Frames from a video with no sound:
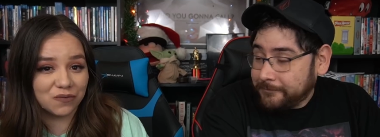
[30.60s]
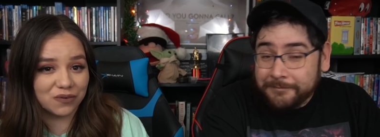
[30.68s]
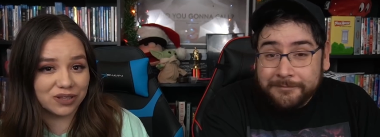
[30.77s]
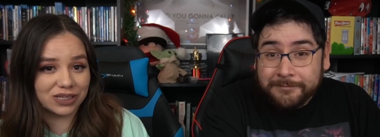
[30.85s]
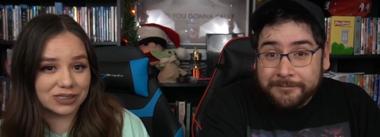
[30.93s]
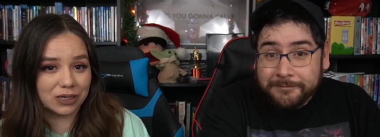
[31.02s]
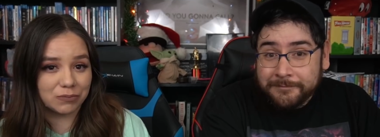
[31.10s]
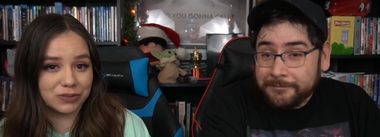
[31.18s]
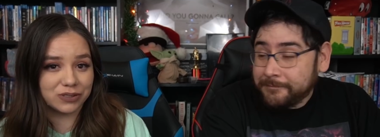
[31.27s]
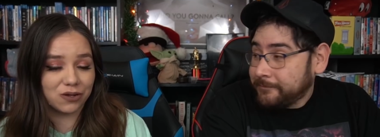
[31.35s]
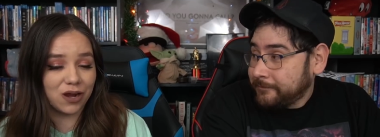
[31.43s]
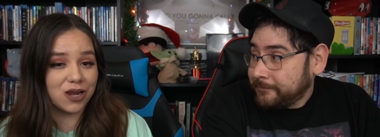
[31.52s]
Speaker 1: for this
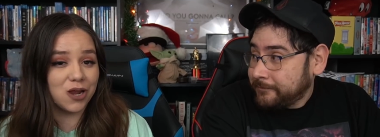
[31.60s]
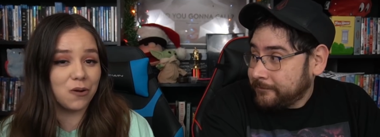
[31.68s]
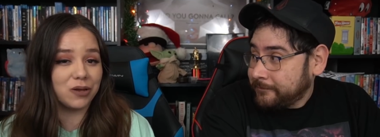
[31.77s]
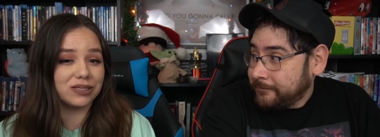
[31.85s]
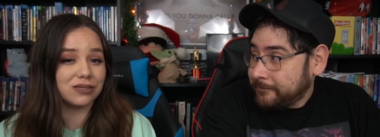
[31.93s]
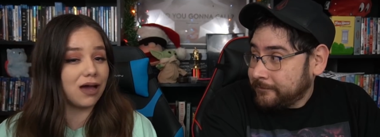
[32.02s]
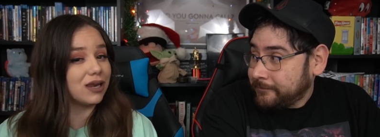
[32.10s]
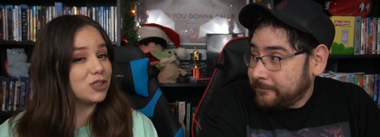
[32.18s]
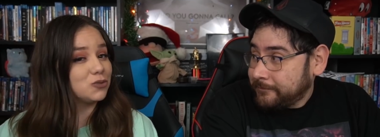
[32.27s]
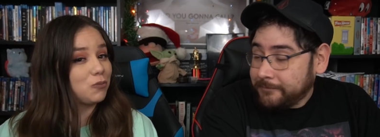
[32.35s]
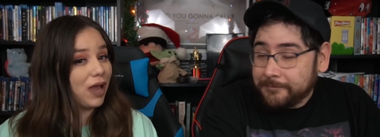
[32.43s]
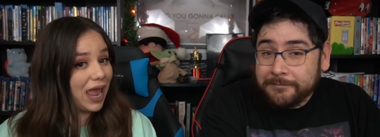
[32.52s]
episode. I know he's on
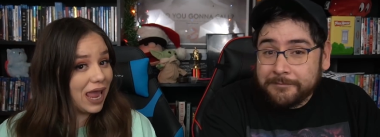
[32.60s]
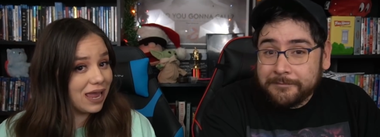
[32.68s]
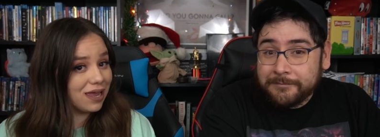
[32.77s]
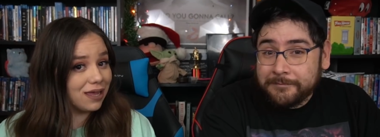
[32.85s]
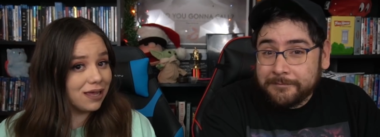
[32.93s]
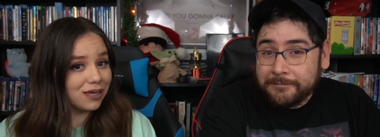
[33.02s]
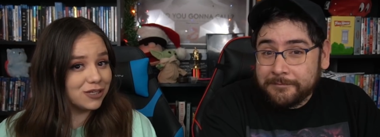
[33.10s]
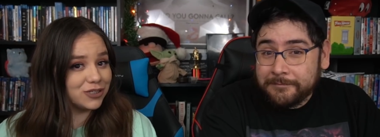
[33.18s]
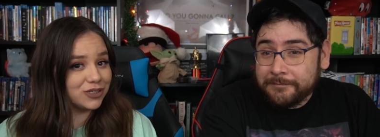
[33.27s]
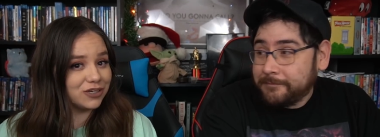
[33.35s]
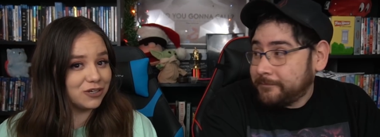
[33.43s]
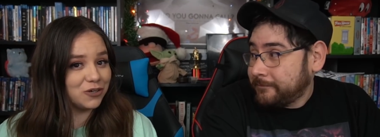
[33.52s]
his way
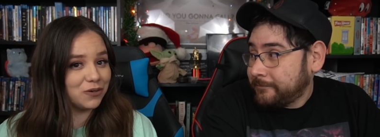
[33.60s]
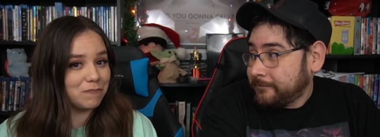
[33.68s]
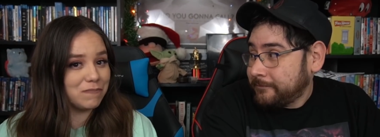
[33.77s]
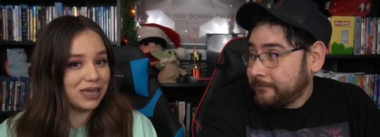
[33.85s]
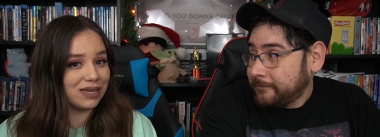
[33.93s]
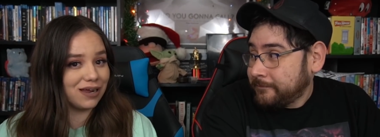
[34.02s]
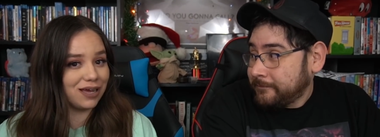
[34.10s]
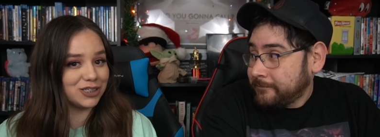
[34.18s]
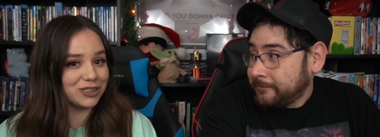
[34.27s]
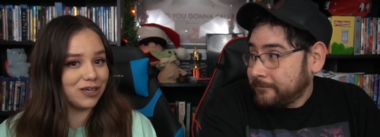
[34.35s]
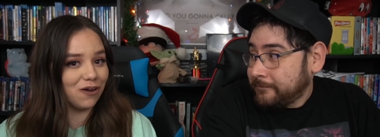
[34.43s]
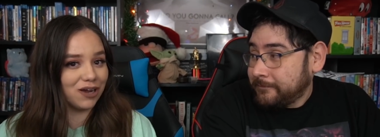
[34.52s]
to meet
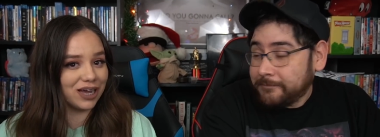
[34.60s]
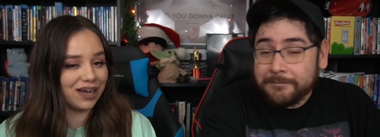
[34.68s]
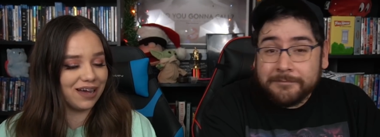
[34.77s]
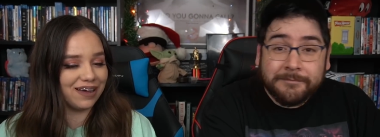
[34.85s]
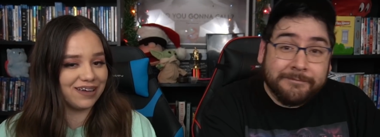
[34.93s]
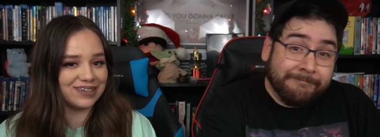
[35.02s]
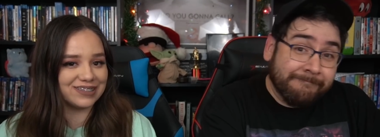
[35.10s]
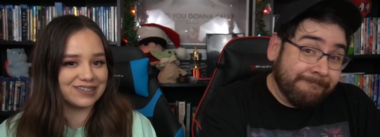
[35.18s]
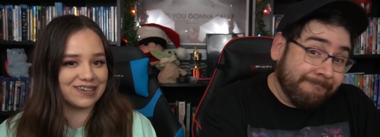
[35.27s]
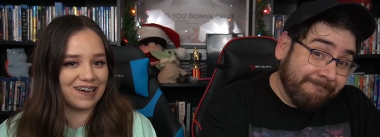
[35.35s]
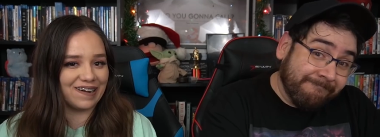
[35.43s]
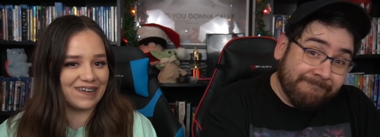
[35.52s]
Ahsoka,
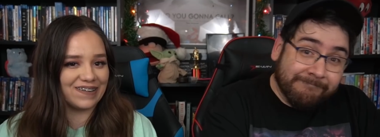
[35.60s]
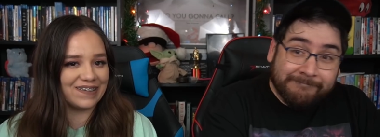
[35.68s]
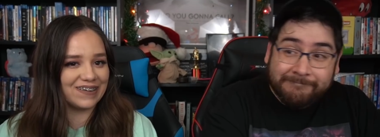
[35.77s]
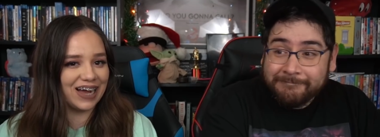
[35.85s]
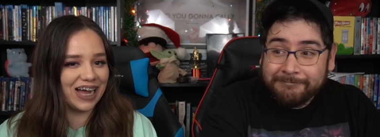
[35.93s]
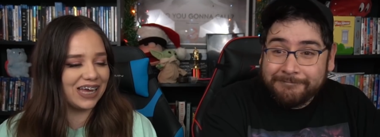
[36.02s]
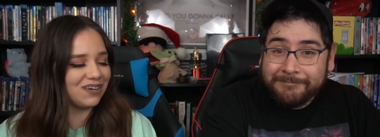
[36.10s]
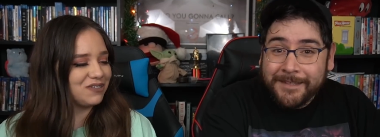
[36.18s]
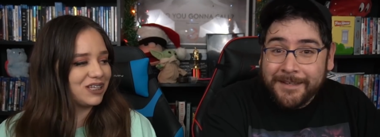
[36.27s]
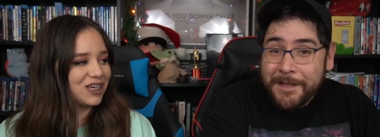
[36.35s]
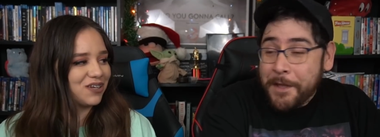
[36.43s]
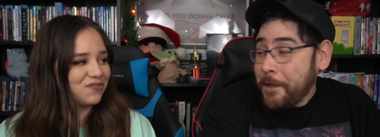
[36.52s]
so
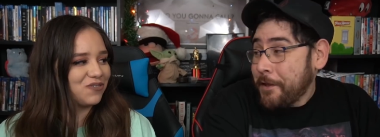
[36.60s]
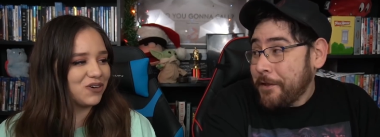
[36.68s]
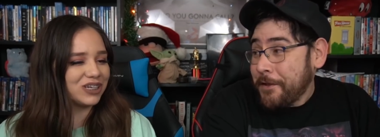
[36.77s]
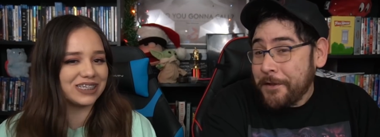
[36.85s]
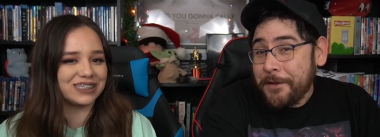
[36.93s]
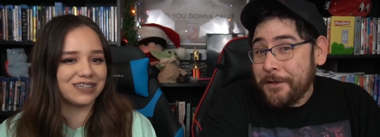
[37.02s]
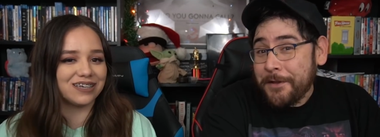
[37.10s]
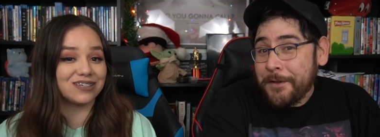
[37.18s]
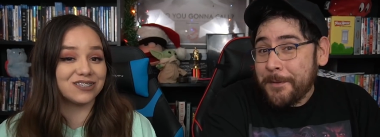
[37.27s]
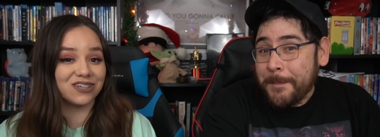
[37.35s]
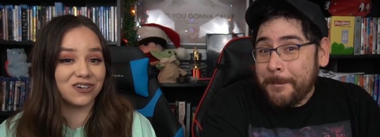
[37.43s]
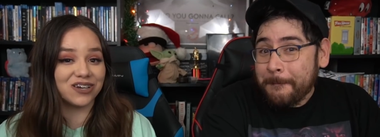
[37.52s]
I'm looking forward to
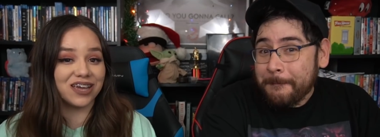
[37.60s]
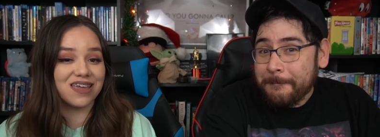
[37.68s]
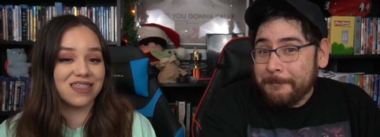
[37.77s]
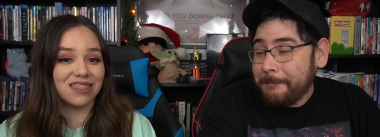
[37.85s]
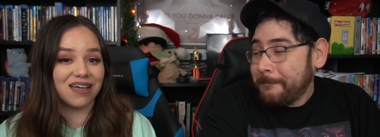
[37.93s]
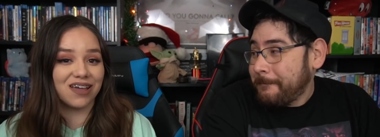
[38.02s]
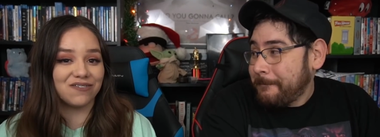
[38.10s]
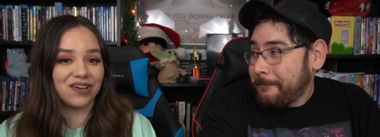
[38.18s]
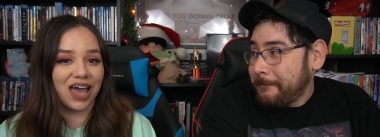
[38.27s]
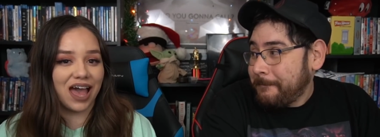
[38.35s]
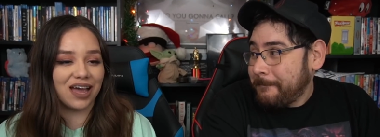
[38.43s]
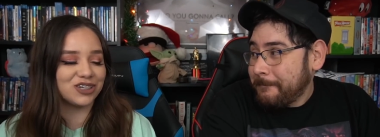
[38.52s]
seeing Ahsoka in
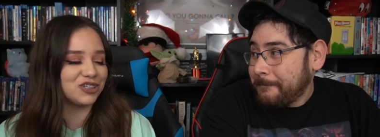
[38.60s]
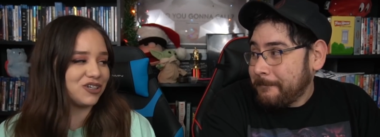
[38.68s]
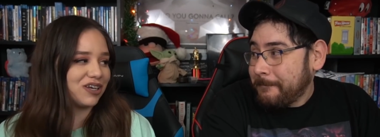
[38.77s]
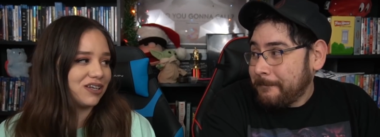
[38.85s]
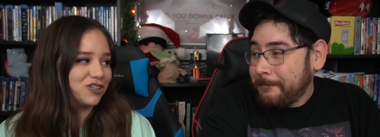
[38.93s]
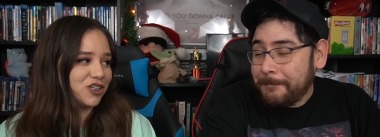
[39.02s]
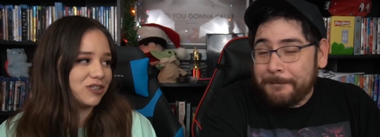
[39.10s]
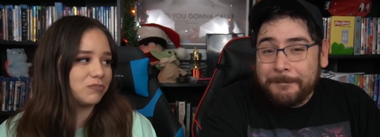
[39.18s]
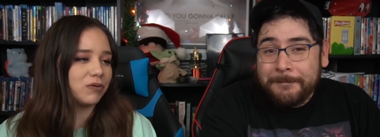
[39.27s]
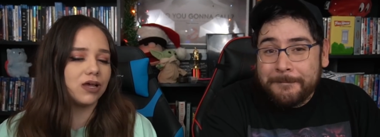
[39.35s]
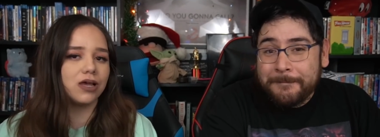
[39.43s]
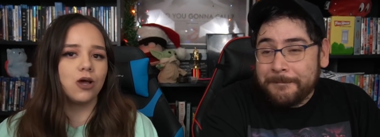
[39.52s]
live action.
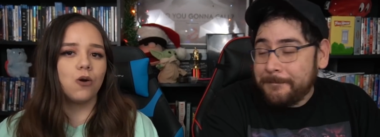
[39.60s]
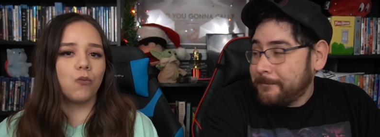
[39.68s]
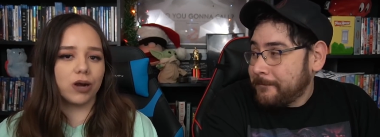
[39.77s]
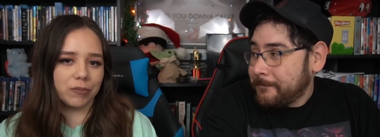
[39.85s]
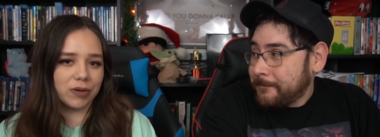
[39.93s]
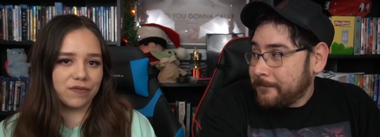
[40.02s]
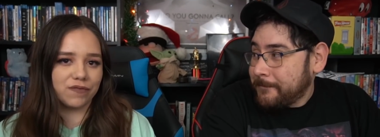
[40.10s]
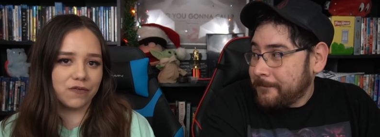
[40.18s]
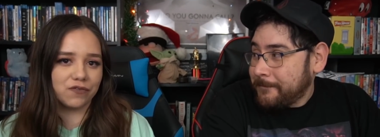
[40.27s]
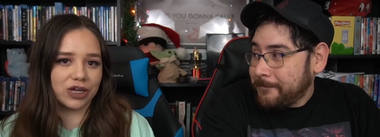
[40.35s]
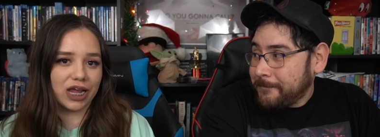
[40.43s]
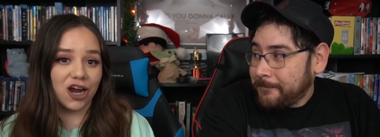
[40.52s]
She's one of my
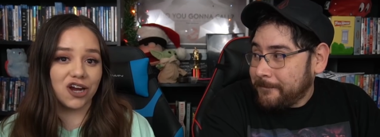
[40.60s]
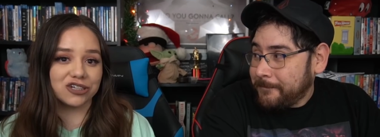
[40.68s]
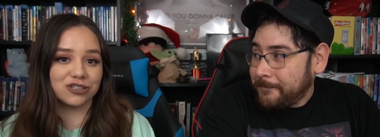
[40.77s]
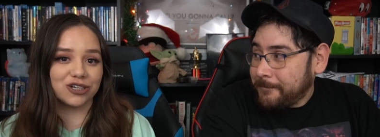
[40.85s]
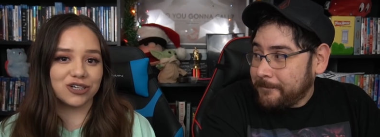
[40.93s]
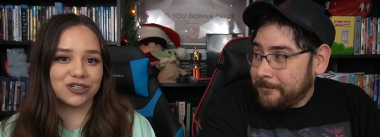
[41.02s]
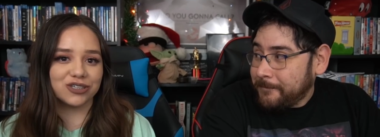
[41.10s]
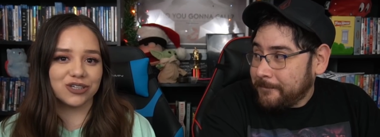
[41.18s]
favorite characters,